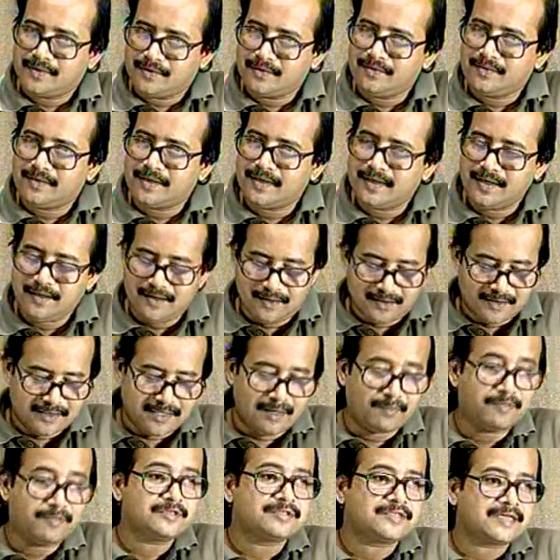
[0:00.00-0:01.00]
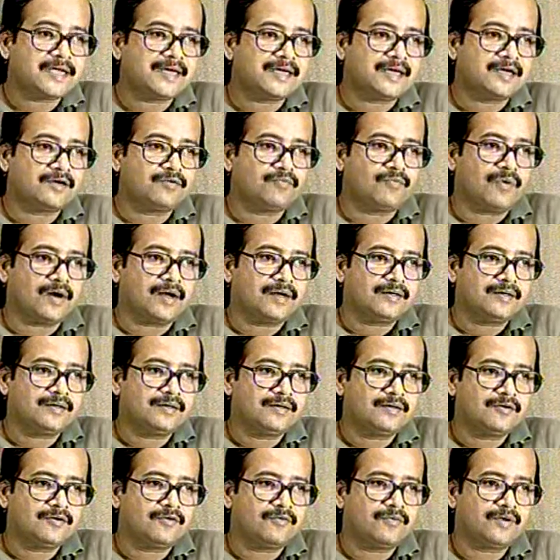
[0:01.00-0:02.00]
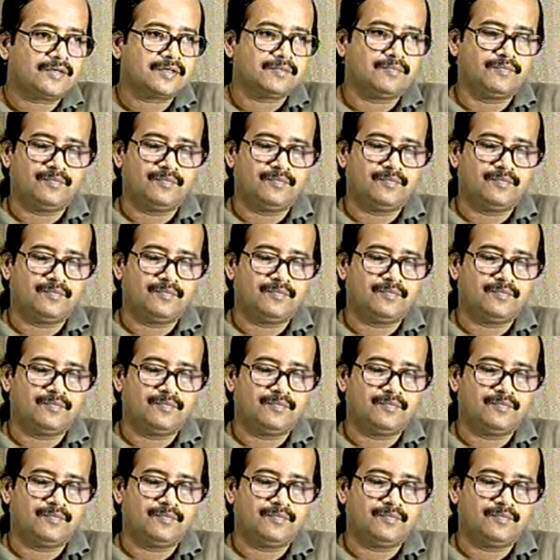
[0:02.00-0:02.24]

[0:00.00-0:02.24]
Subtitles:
okay, double sided one over